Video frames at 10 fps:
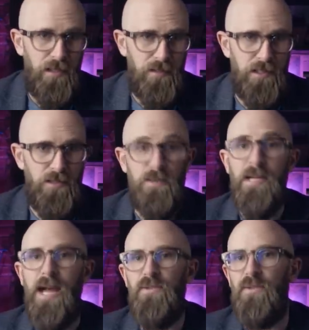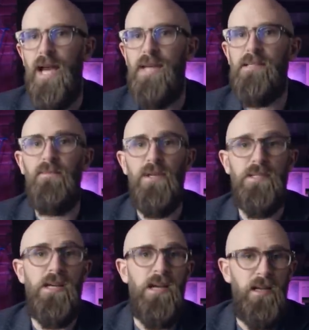these used natural gas
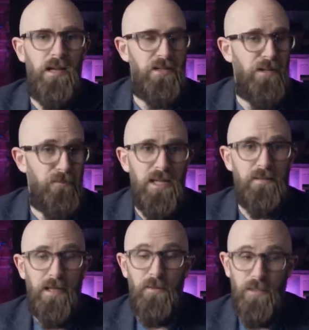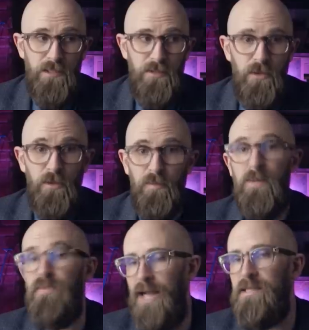composed largely of methane, which could
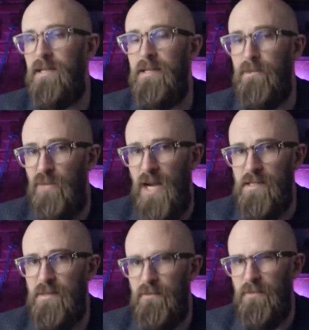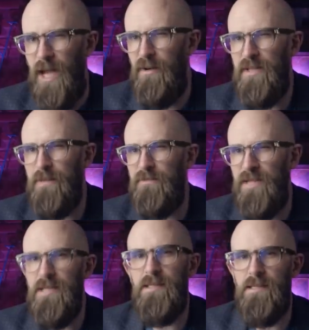be practically compressed. However,
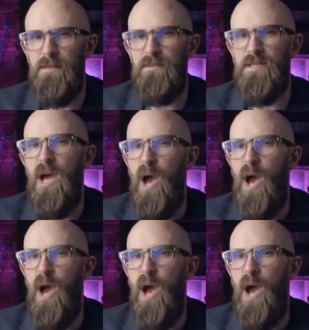these systems